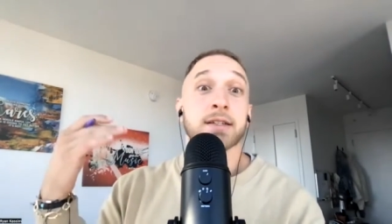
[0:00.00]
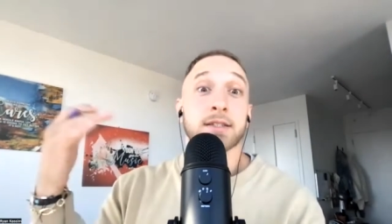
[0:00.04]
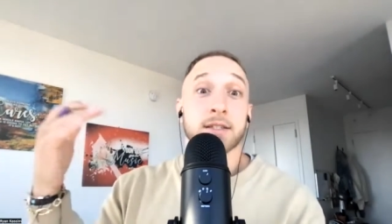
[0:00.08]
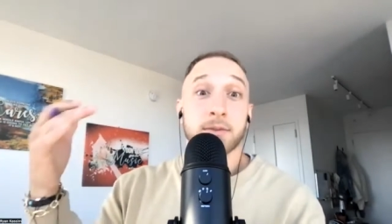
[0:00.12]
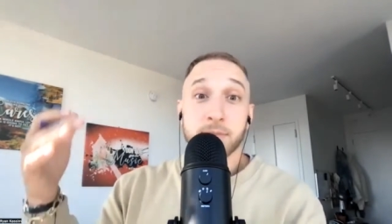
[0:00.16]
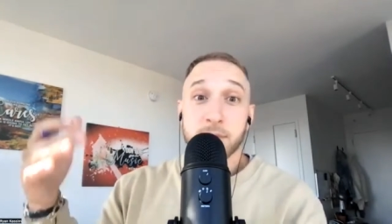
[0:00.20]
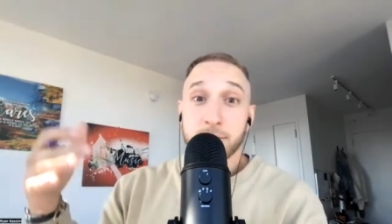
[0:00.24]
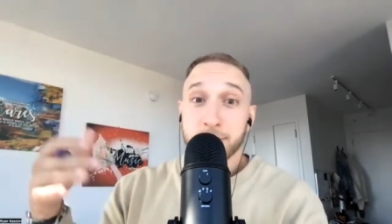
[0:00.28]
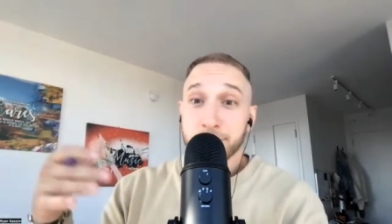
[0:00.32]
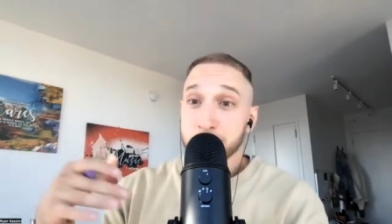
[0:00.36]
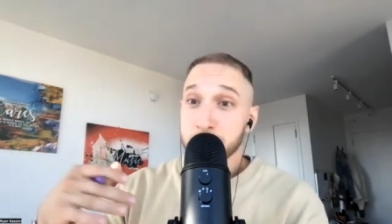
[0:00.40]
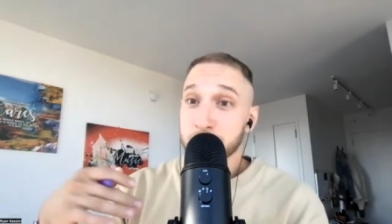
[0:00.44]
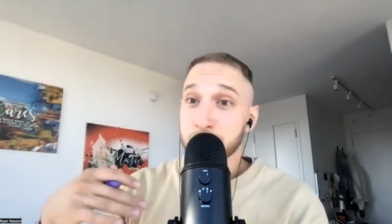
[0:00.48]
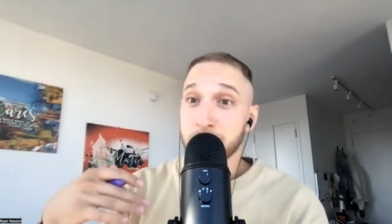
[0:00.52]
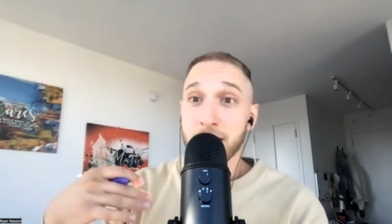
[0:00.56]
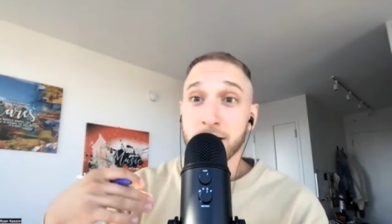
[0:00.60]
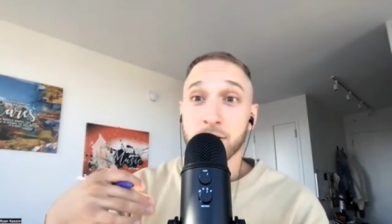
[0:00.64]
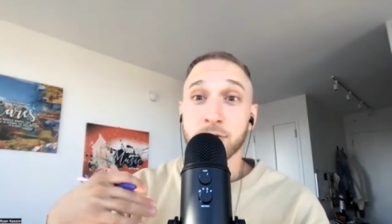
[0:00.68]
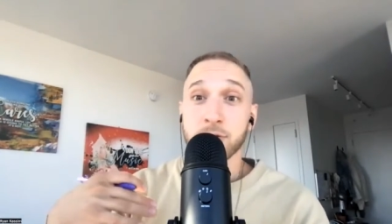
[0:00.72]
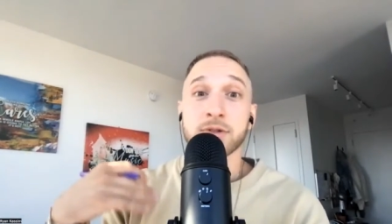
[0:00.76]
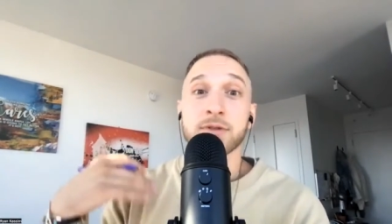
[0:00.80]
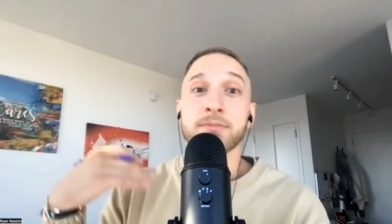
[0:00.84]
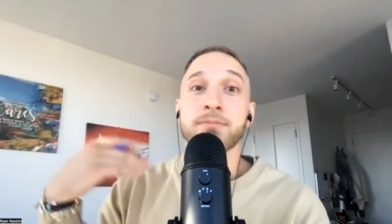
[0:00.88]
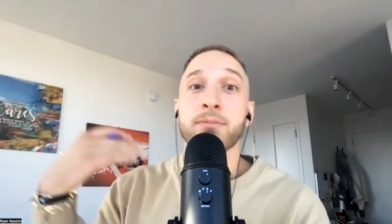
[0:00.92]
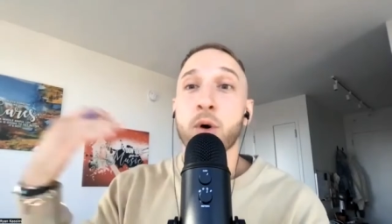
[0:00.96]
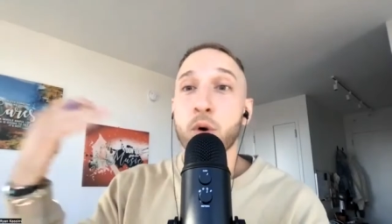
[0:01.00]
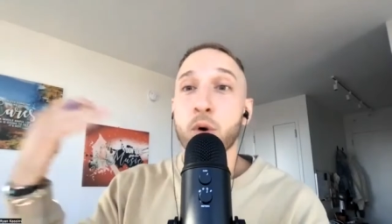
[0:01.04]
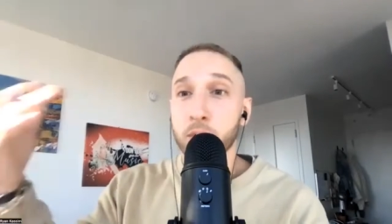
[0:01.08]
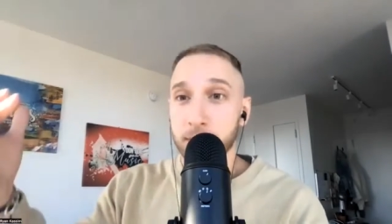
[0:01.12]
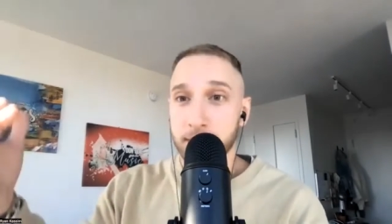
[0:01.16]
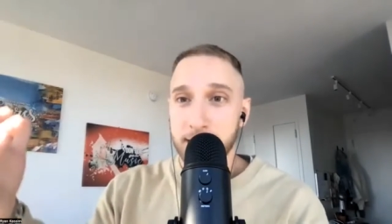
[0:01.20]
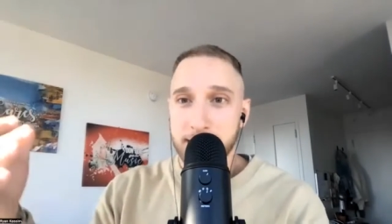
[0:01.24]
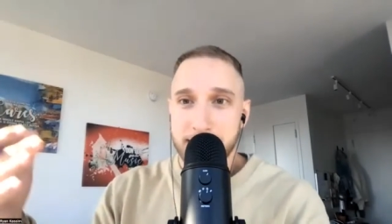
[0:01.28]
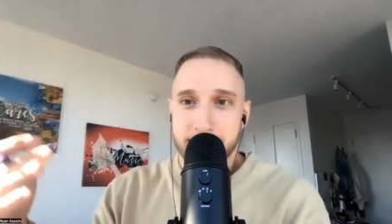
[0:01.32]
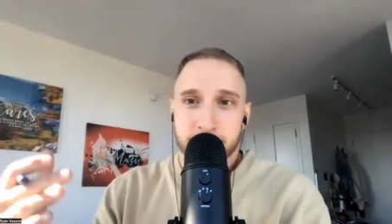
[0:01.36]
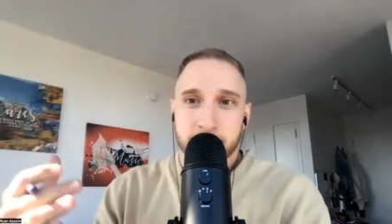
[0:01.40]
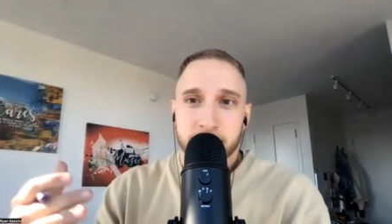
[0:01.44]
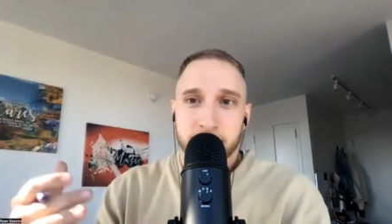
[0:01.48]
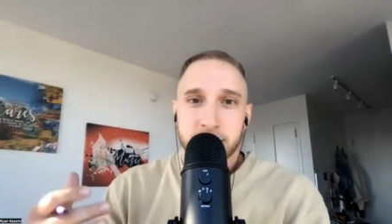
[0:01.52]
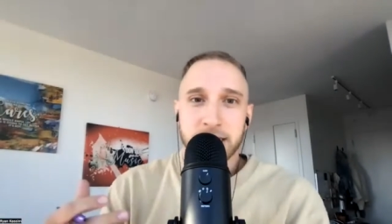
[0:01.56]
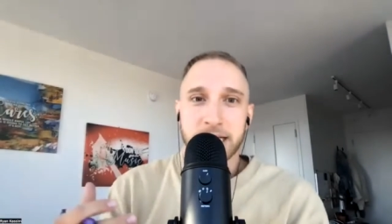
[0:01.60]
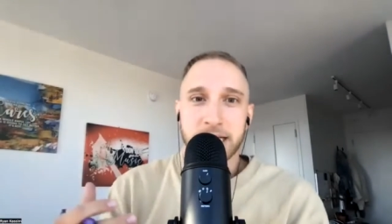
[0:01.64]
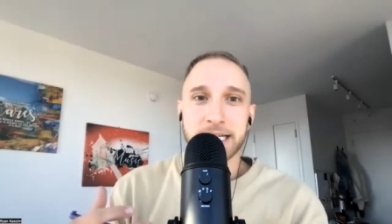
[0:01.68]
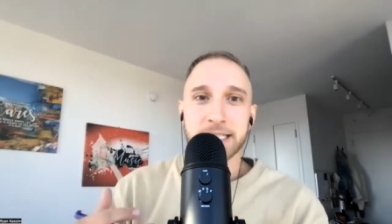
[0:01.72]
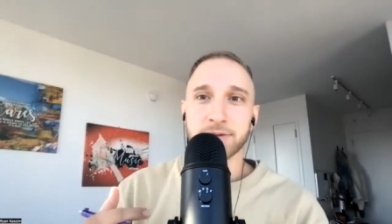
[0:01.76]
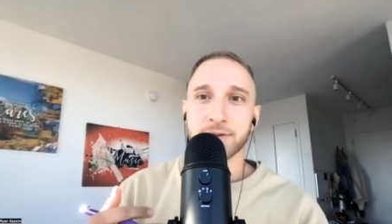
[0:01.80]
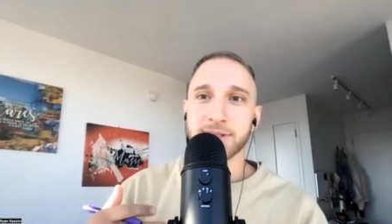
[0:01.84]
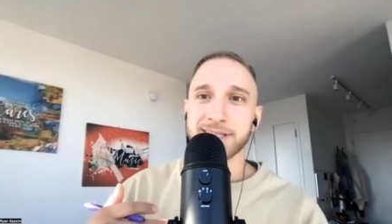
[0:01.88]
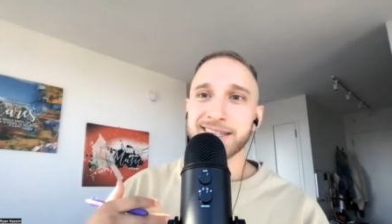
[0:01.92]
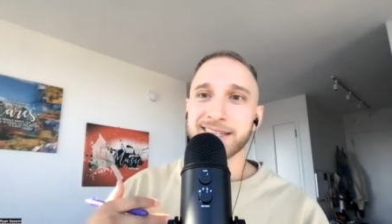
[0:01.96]
Some people distract it with more
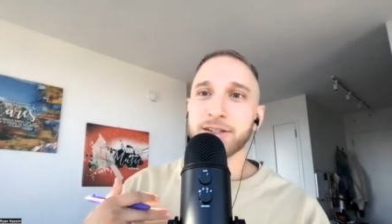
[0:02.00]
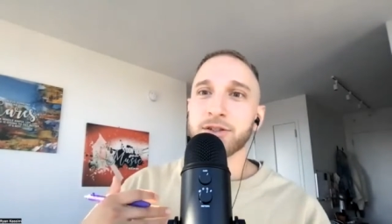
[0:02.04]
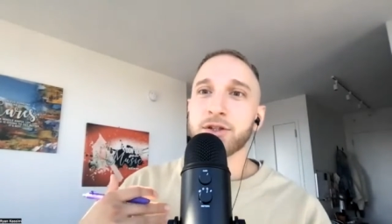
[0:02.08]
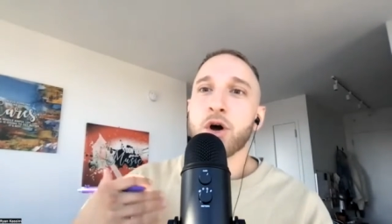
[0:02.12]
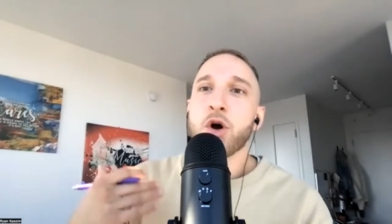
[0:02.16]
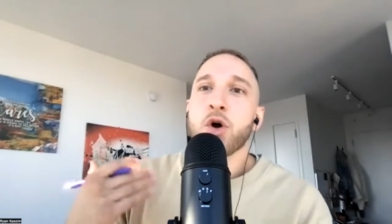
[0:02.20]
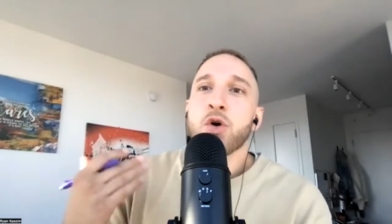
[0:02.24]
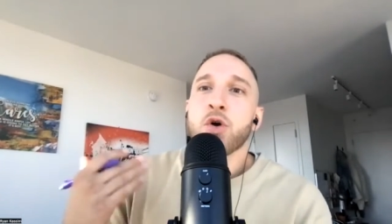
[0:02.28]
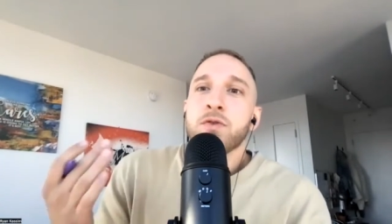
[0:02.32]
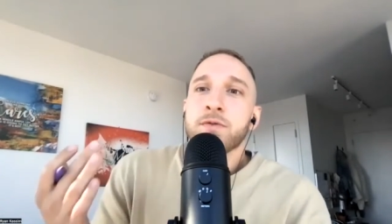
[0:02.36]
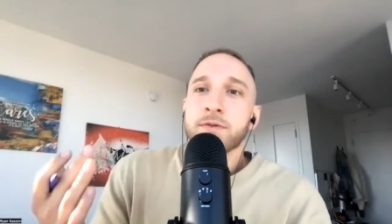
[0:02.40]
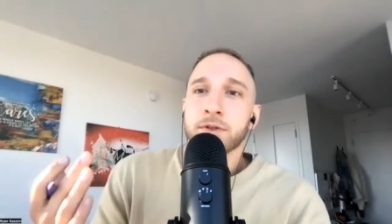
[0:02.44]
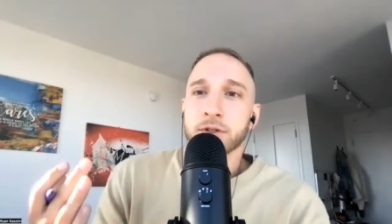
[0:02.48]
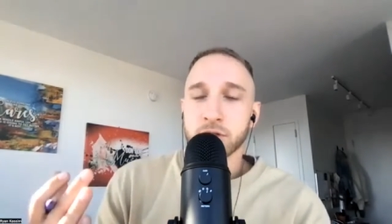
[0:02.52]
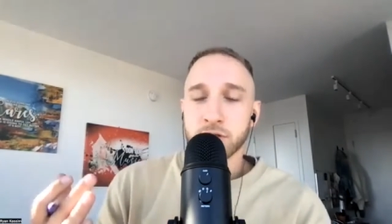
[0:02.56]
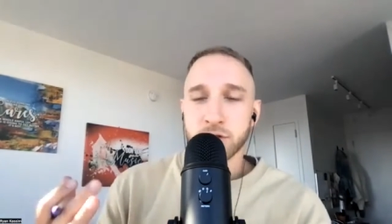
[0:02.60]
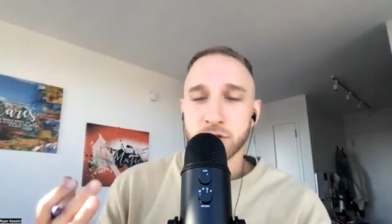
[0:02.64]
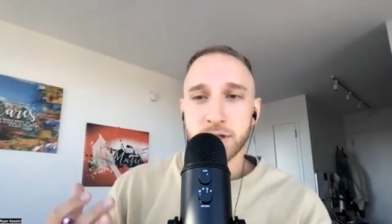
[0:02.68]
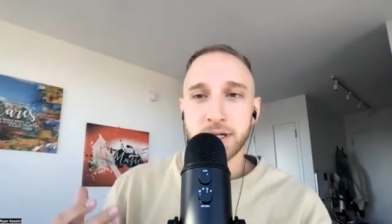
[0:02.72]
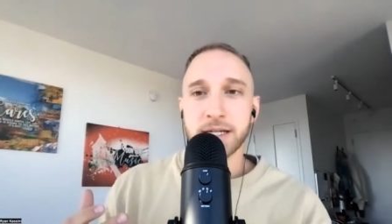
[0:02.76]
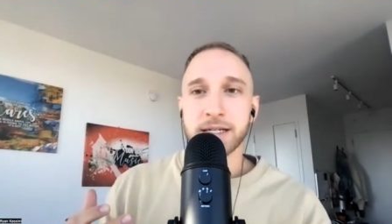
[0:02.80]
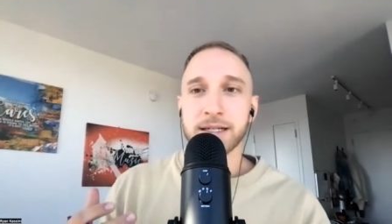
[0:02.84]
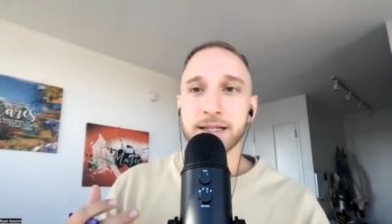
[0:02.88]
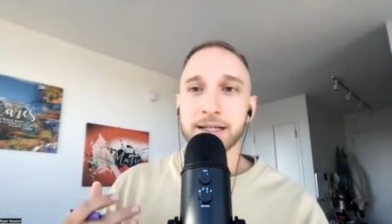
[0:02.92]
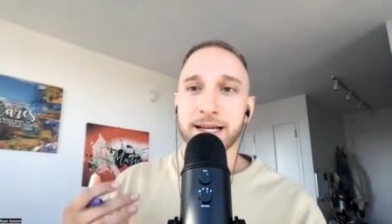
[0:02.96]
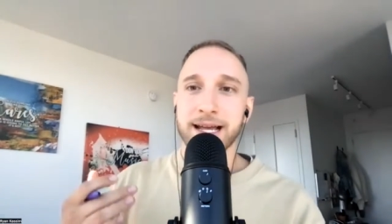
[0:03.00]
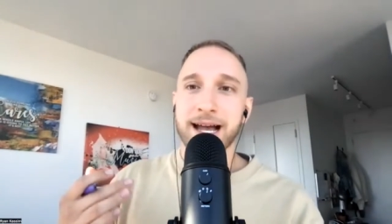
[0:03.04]
exercise, right? They'll overtrain to